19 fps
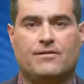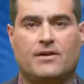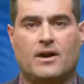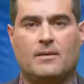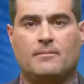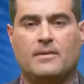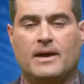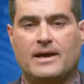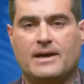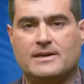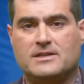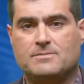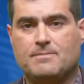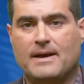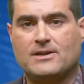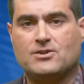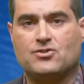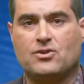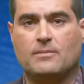from a
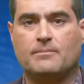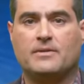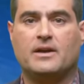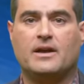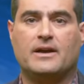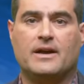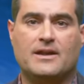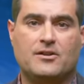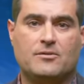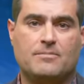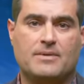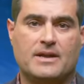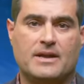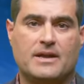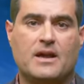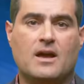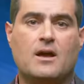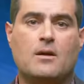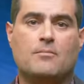spectrum can either
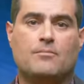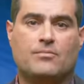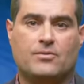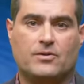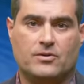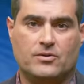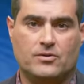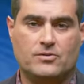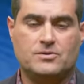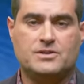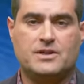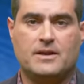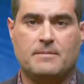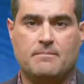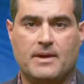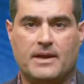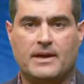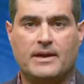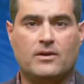be produced,
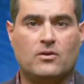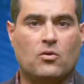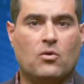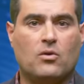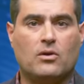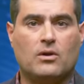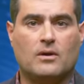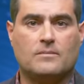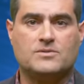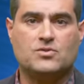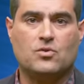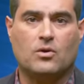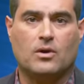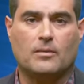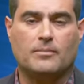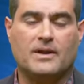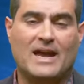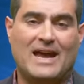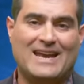emitted, or
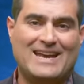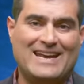absorbed,